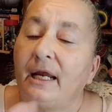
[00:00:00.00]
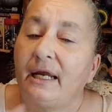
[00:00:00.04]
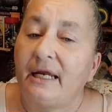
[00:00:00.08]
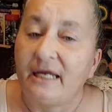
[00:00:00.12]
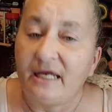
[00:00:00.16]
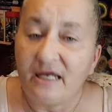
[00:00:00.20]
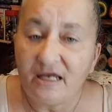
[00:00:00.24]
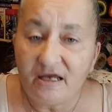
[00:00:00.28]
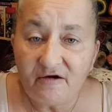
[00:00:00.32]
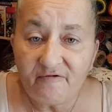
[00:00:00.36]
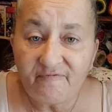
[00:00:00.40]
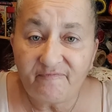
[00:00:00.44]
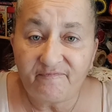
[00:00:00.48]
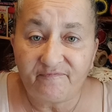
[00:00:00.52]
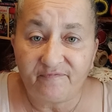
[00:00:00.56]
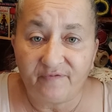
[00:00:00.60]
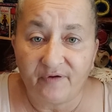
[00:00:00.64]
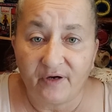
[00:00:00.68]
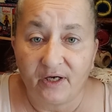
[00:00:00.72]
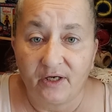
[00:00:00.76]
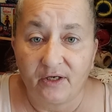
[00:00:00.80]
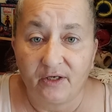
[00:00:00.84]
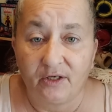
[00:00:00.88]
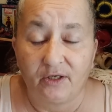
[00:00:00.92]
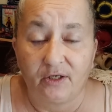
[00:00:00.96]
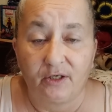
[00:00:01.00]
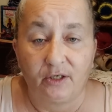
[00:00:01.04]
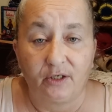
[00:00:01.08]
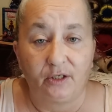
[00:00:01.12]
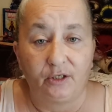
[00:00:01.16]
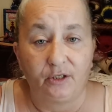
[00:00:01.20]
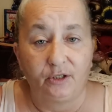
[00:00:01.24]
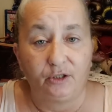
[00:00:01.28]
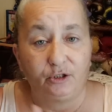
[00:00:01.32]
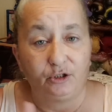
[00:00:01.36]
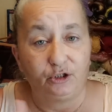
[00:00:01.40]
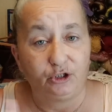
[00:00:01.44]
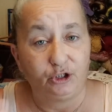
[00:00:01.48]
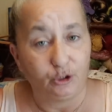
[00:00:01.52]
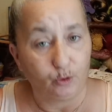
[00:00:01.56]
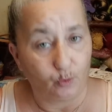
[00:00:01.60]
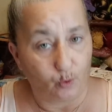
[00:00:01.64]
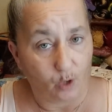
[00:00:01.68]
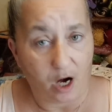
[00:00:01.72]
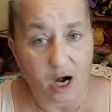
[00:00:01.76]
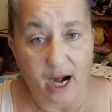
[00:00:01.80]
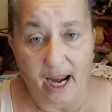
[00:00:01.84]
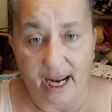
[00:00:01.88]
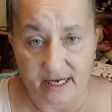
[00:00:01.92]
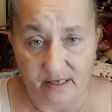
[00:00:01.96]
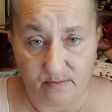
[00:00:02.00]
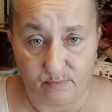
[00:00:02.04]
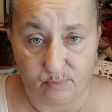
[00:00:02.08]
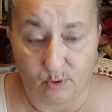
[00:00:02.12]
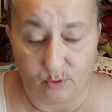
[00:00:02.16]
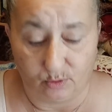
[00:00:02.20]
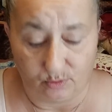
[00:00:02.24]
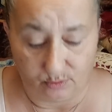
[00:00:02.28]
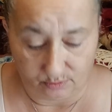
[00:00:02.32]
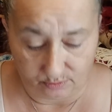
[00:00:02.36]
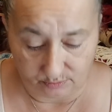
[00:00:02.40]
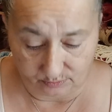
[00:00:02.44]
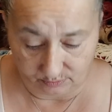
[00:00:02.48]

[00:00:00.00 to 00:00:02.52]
if you are able